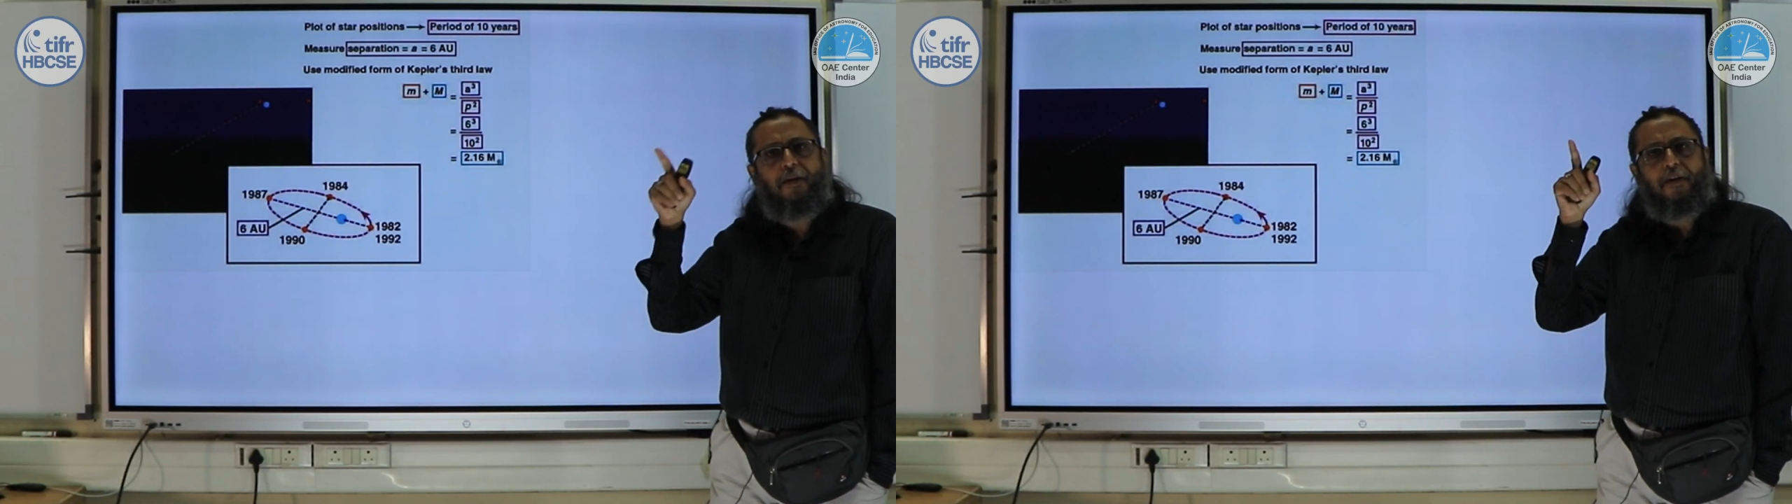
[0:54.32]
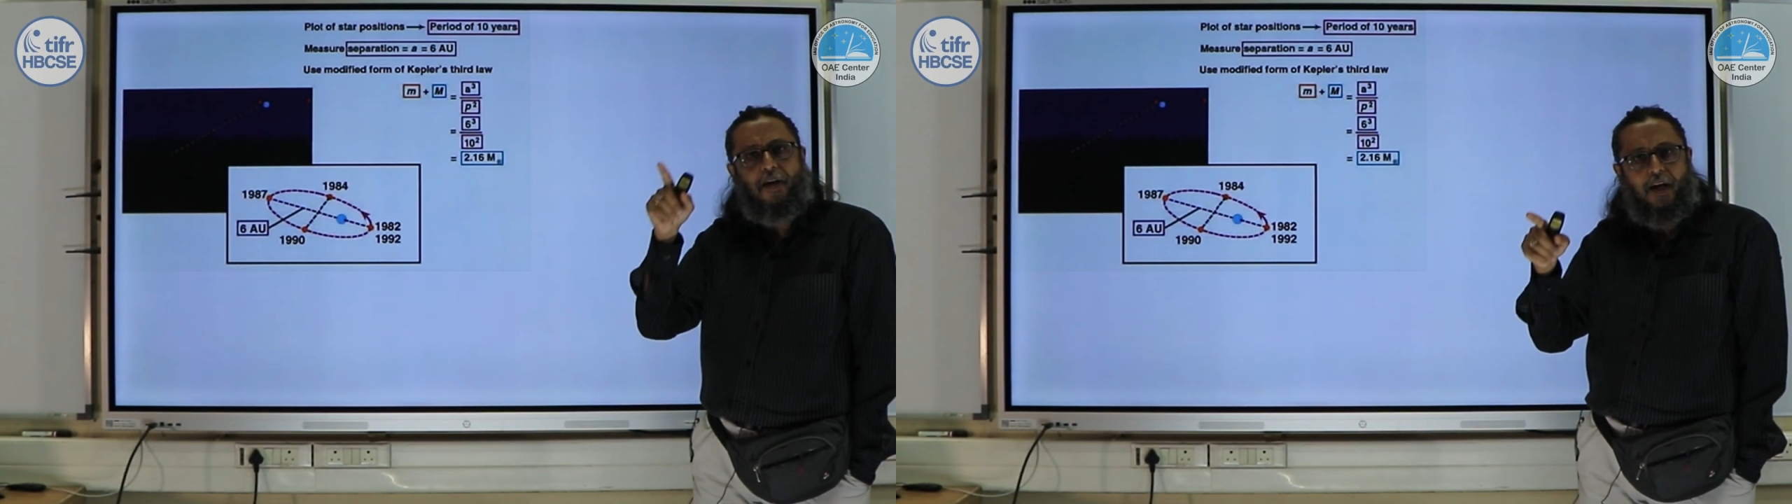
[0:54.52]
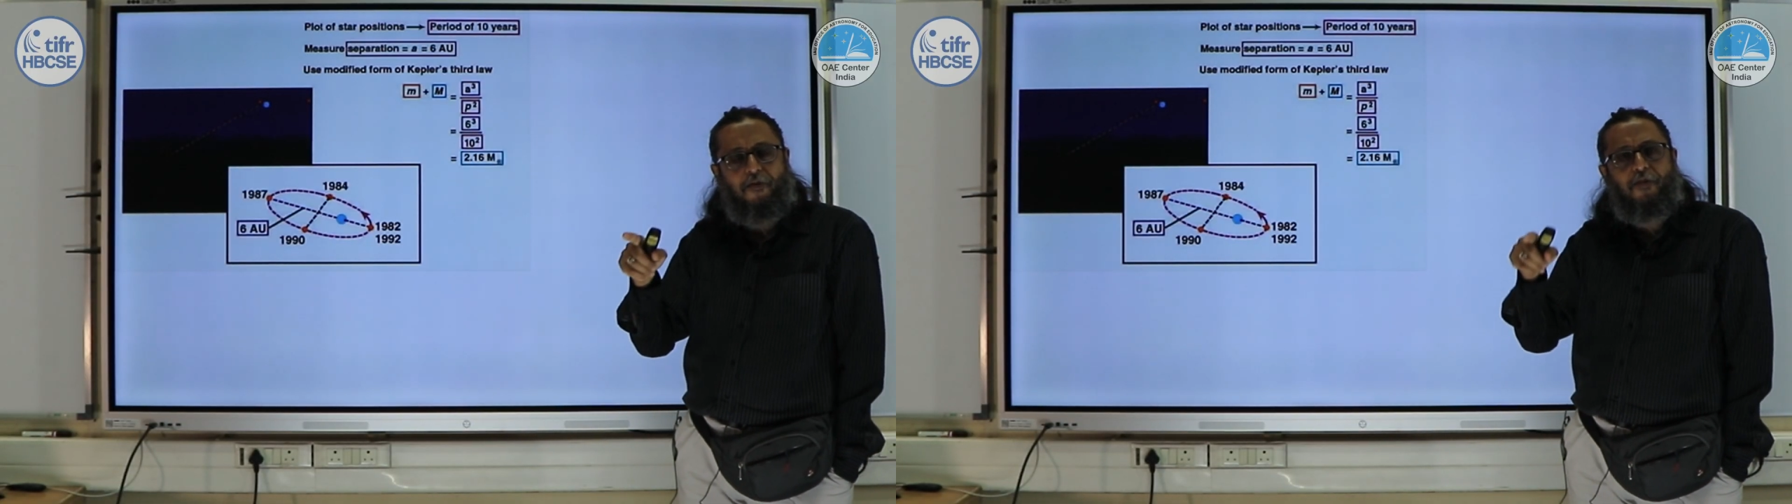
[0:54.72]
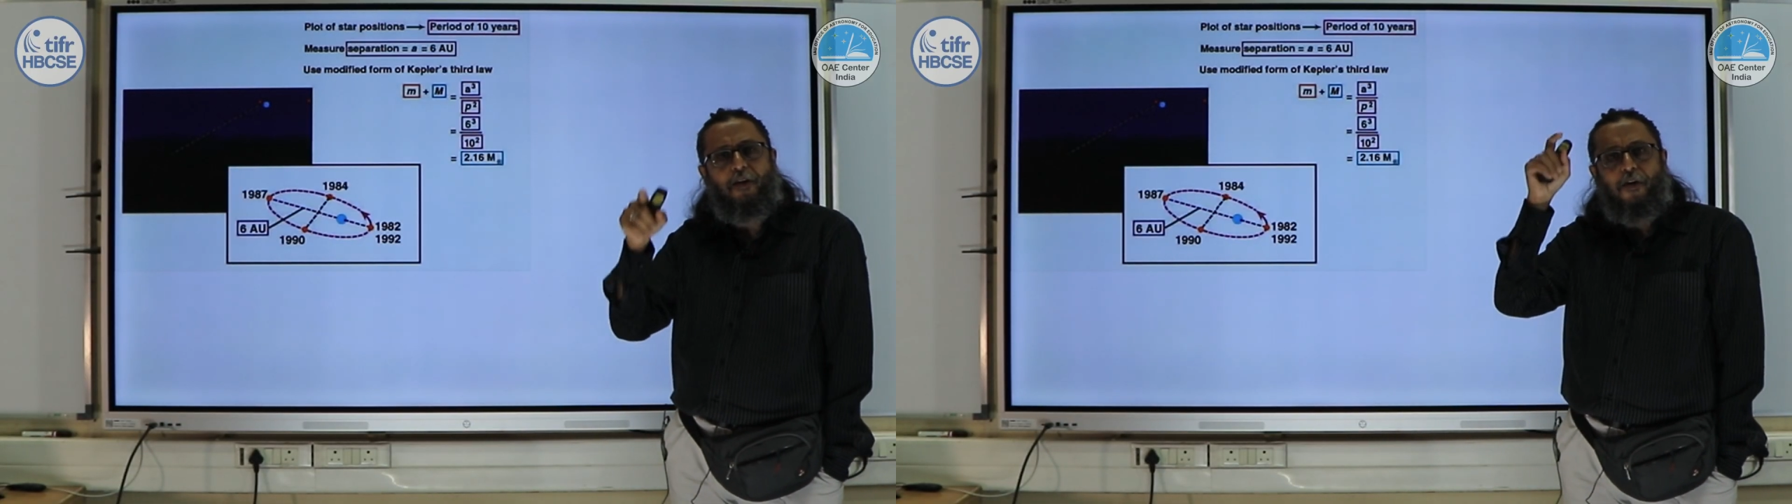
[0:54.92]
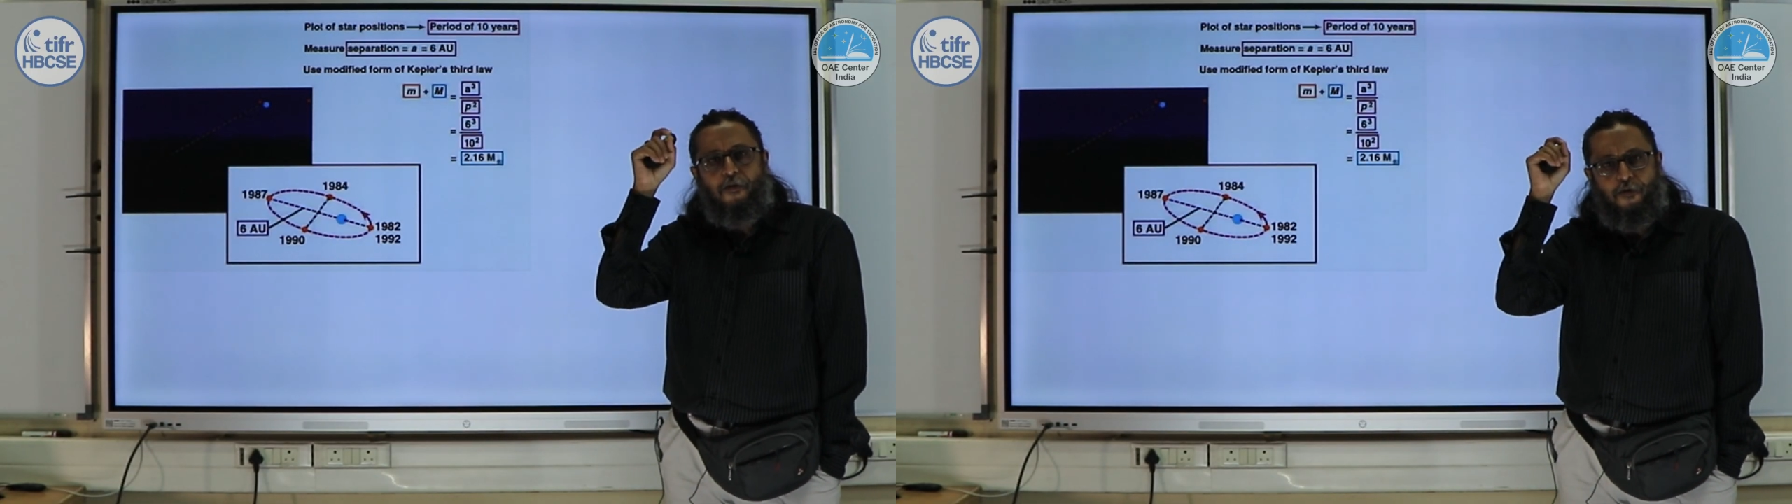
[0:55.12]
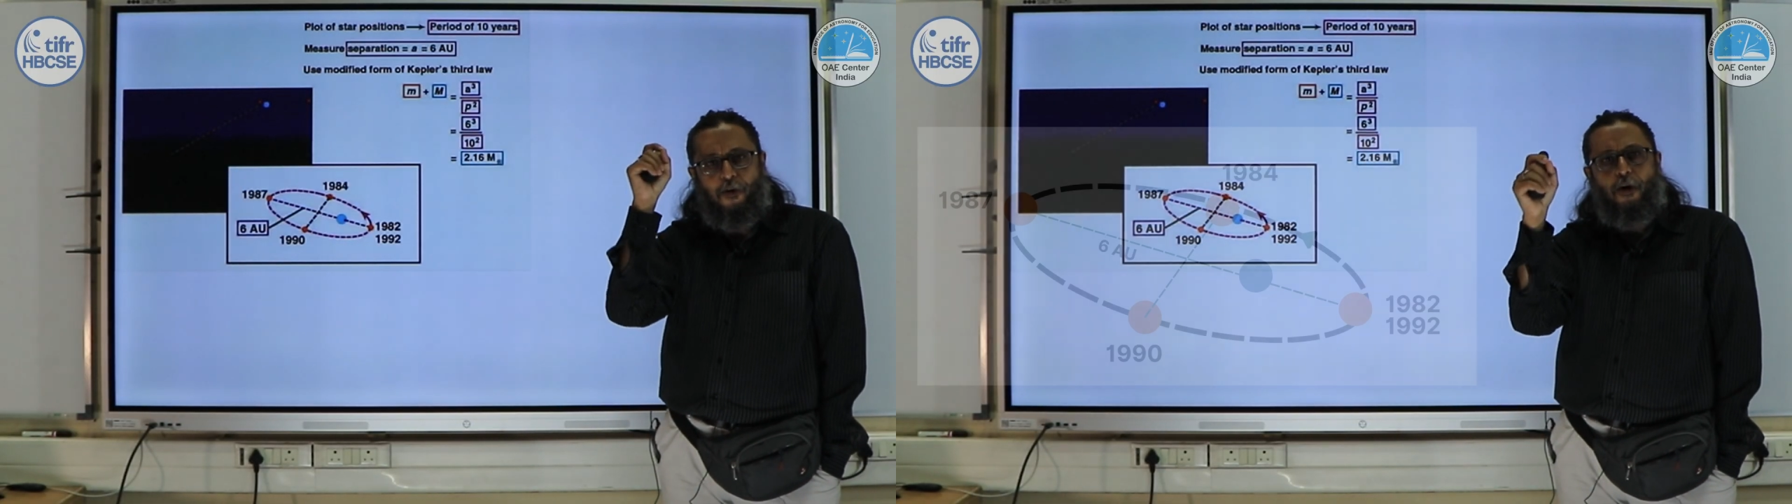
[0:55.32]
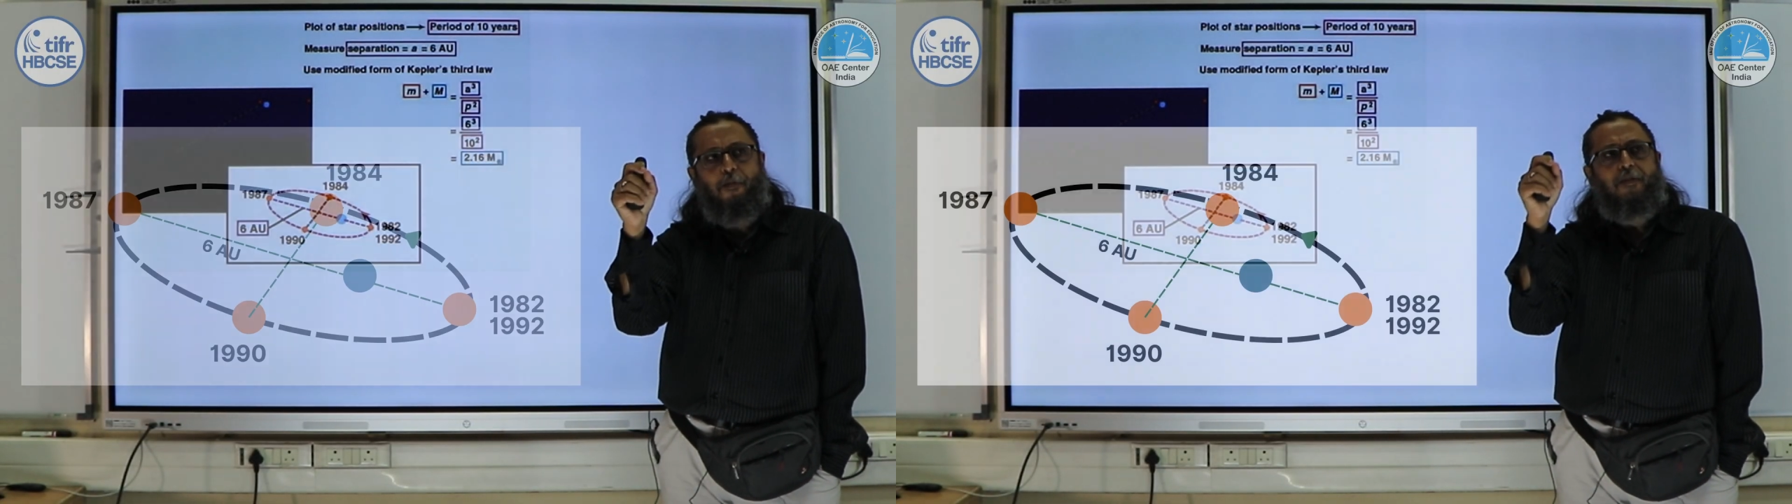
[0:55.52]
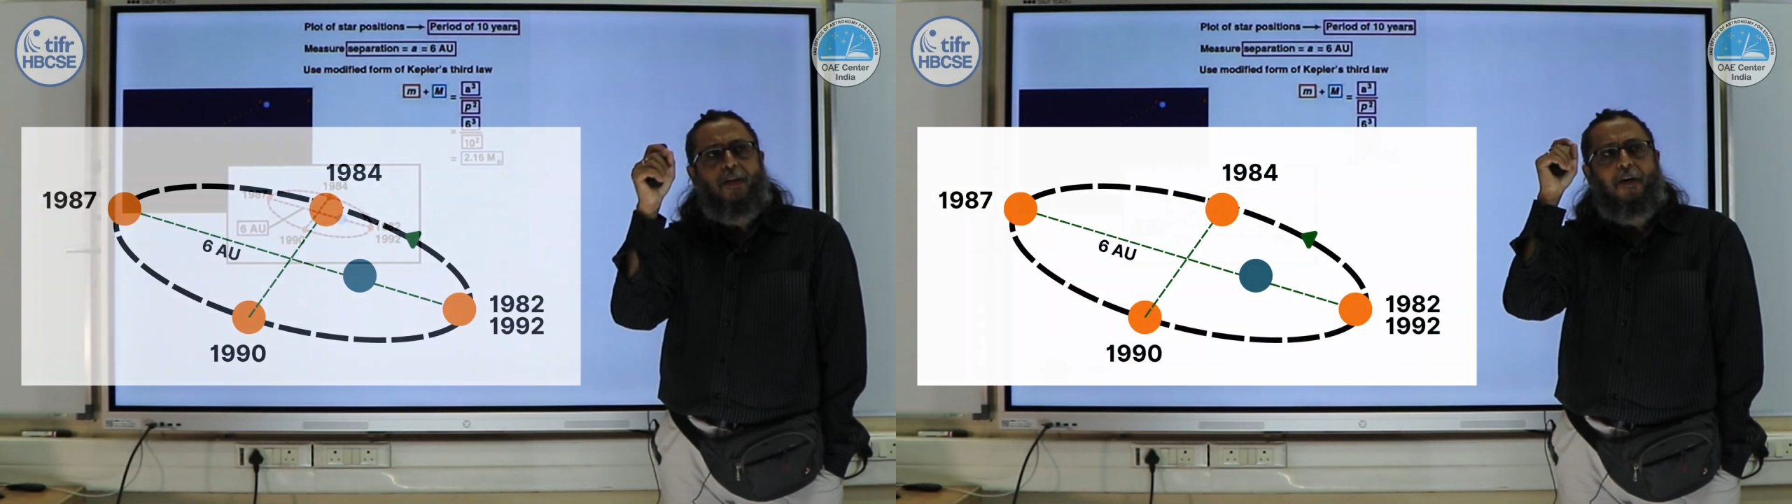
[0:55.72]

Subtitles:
be derived from